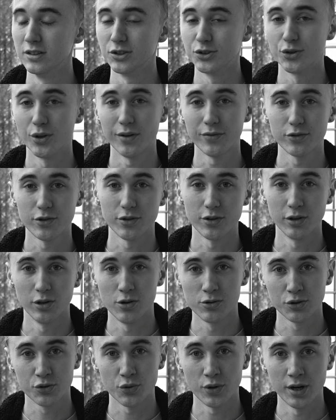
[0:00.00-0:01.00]
So after the
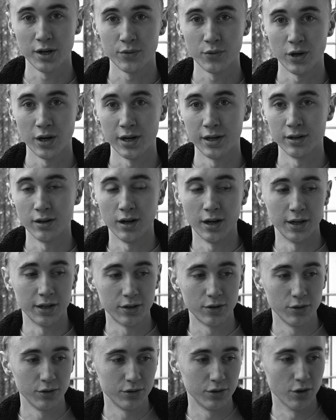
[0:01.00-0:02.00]
long train ride, I
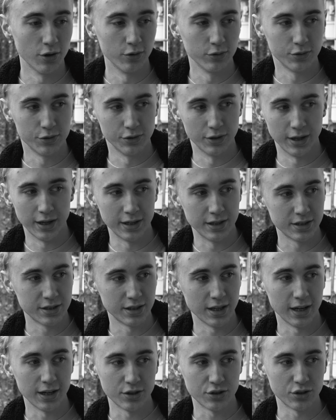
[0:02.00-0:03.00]
could go to the end
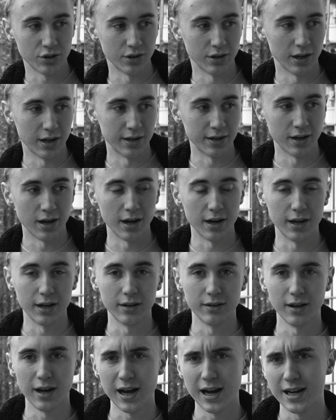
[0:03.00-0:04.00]
station and I
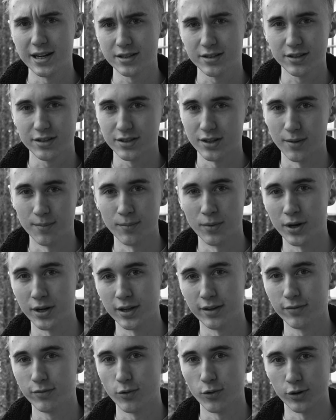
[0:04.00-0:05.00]
asked
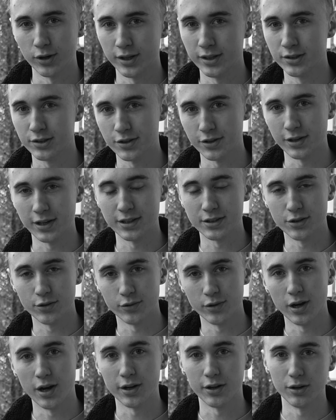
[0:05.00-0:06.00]
somebody for internet
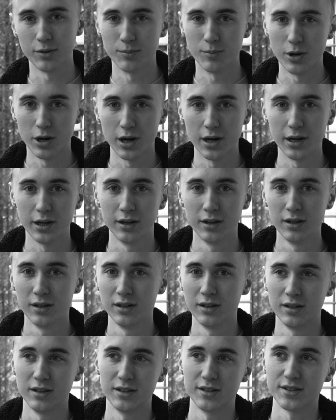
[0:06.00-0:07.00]
so I could buy
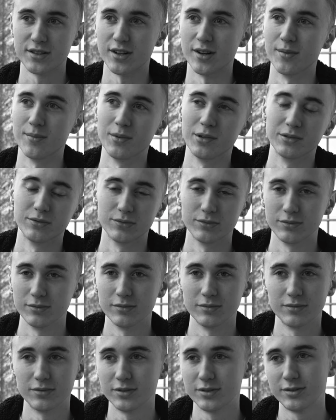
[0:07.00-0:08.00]
some
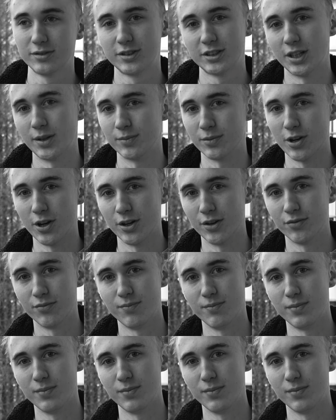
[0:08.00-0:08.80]
some kind of